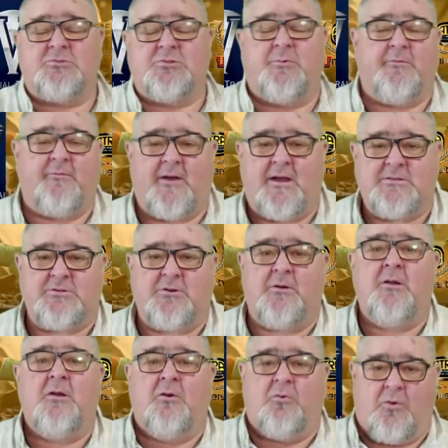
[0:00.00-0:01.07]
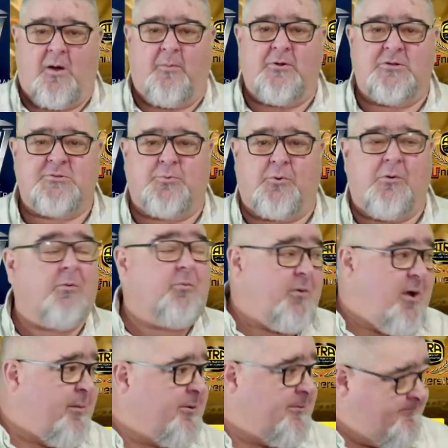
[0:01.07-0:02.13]
supervisor, Robert Sproul.
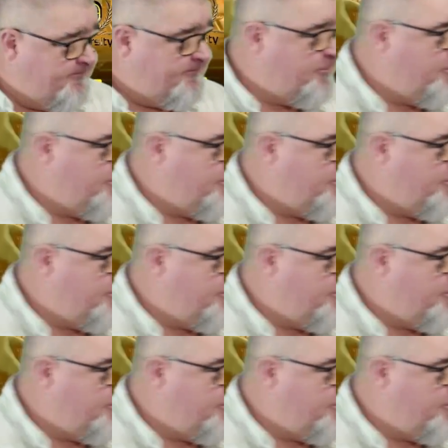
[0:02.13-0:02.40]
Robert?